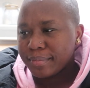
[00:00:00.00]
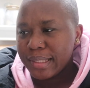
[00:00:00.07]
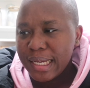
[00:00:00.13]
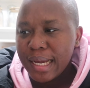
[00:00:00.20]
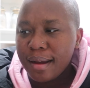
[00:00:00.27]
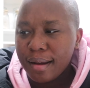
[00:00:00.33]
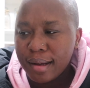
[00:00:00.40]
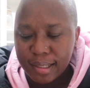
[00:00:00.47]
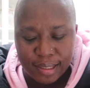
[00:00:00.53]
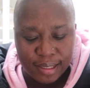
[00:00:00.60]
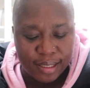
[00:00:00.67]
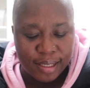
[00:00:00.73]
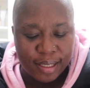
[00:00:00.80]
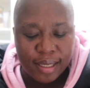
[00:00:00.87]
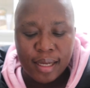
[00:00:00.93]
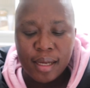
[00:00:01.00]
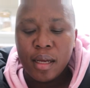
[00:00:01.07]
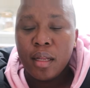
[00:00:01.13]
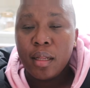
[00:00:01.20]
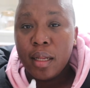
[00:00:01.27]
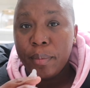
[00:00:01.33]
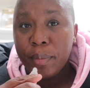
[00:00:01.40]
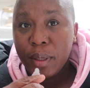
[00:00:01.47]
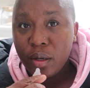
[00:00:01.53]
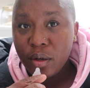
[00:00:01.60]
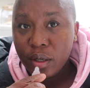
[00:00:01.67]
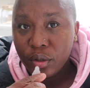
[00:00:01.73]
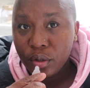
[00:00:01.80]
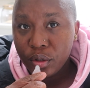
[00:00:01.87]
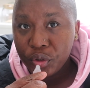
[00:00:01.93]
Yeah, let me go
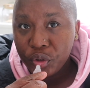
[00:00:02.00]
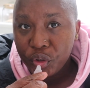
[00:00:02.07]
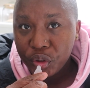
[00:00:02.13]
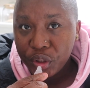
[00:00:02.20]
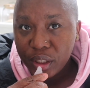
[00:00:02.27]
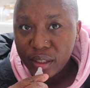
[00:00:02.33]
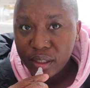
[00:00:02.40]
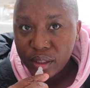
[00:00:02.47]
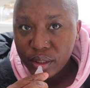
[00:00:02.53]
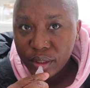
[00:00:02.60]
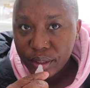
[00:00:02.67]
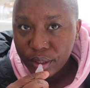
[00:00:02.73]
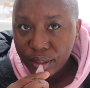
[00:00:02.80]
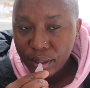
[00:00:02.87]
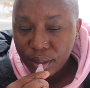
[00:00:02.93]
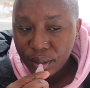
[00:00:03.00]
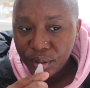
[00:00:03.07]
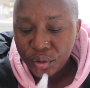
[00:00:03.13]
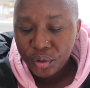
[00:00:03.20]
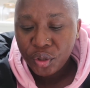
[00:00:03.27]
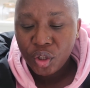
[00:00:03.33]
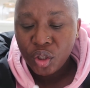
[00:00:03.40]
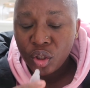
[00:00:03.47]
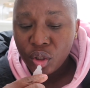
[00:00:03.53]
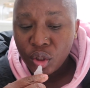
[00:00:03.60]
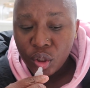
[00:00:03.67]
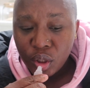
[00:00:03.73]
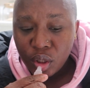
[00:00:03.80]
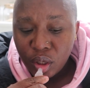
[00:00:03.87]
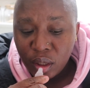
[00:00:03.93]
and undress,
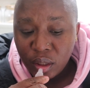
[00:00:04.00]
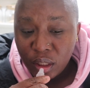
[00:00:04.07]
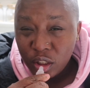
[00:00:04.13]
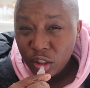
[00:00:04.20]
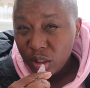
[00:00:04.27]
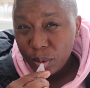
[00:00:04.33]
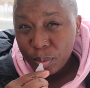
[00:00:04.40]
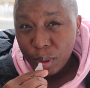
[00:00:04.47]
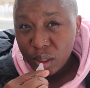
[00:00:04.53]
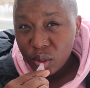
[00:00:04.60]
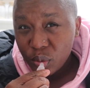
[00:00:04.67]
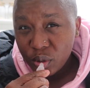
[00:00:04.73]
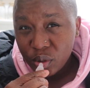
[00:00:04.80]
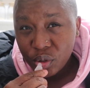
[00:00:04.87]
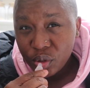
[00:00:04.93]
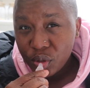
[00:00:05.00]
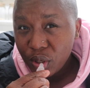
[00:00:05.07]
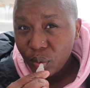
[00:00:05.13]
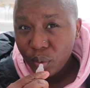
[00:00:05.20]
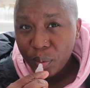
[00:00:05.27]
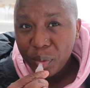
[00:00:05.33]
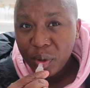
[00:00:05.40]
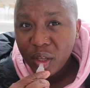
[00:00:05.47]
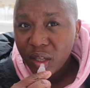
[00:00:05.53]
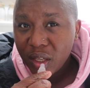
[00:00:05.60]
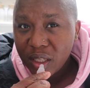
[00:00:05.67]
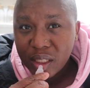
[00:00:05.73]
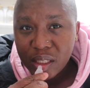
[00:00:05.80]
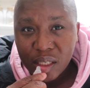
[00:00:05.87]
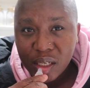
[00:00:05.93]
and I know the boys want to deal with me,
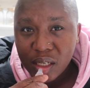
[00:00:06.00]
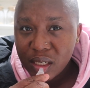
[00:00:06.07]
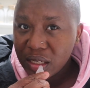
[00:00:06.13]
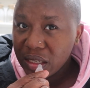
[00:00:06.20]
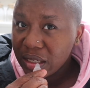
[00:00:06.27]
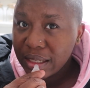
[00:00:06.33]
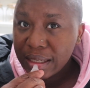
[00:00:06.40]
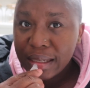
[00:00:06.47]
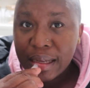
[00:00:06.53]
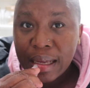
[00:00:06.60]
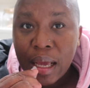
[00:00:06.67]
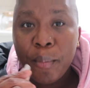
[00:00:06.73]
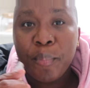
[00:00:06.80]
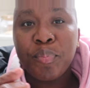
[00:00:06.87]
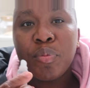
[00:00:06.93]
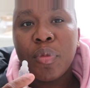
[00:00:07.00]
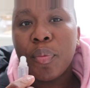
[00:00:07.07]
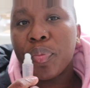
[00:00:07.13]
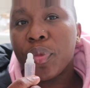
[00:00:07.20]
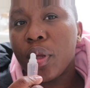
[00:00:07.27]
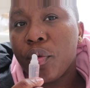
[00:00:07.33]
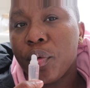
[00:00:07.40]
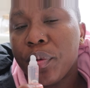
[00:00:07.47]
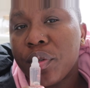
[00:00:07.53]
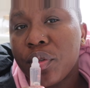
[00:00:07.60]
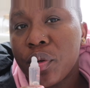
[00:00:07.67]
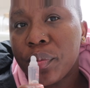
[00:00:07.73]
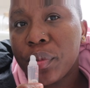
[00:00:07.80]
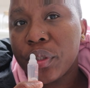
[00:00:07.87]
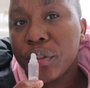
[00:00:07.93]
so it will be
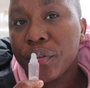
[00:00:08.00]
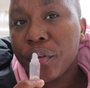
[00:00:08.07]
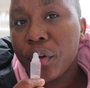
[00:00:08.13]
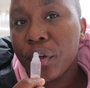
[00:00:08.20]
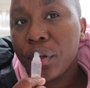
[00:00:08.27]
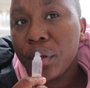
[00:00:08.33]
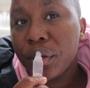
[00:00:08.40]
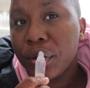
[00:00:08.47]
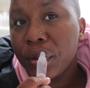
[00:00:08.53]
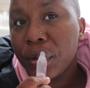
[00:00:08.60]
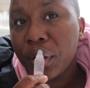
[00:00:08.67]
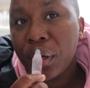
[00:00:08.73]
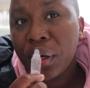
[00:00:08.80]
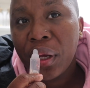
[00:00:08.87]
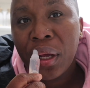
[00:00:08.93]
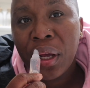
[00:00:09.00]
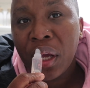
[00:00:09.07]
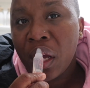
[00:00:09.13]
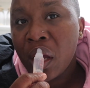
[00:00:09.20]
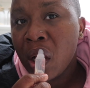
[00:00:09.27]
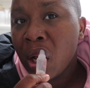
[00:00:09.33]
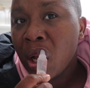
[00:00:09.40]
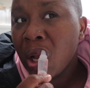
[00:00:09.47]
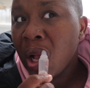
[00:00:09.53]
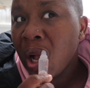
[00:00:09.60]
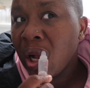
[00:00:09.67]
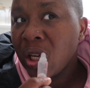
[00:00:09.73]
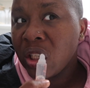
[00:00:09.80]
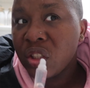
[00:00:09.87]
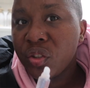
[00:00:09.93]
so much fun.
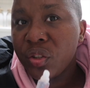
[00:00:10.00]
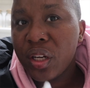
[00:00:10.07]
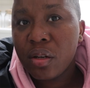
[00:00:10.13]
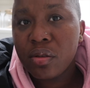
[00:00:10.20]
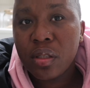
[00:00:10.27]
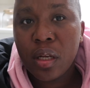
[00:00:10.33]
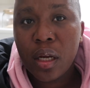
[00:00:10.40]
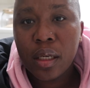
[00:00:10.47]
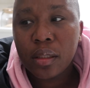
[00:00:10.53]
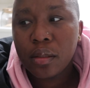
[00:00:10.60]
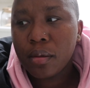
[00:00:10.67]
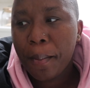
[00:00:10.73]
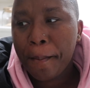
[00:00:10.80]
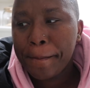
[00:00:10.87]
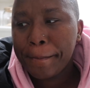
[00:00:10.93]
I'm gonna do it outside.